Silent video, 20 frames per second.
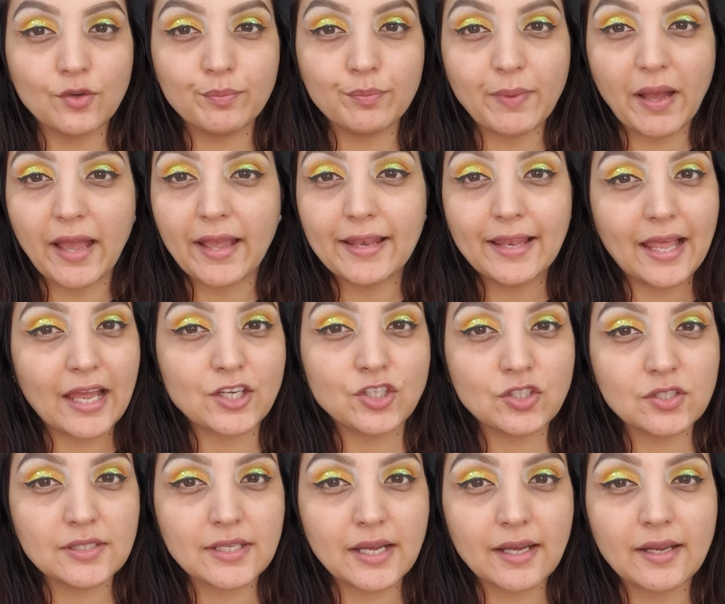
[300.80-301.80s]
my
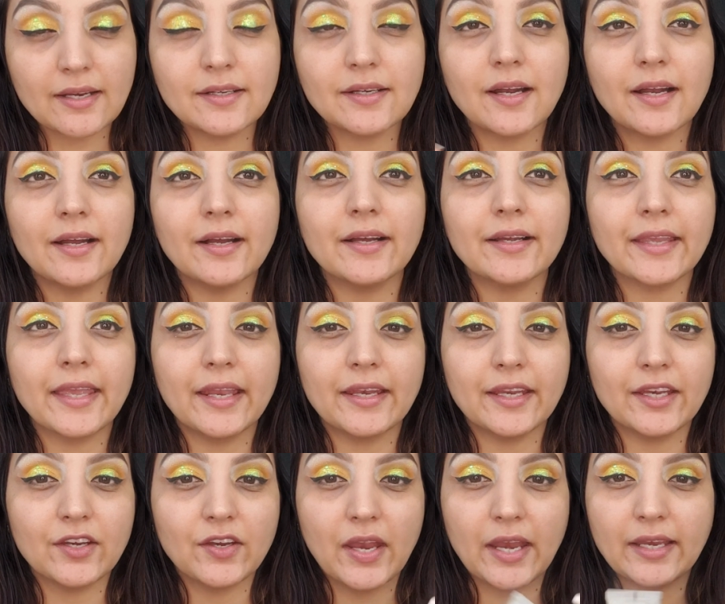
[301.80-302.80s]
lashes are
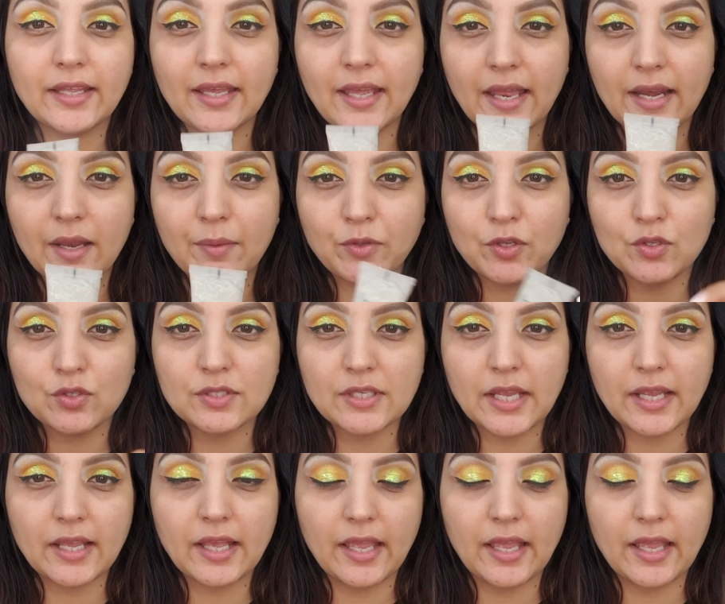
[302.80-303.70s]
getting ready, and I'm using